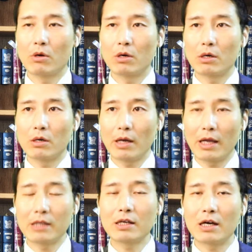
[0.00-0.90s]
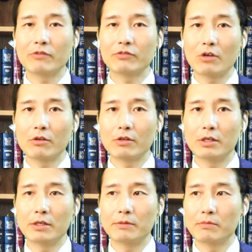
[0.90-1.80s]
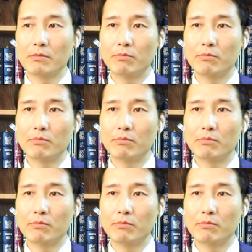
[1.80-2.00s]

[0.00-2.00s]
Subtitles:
were handcuffed on the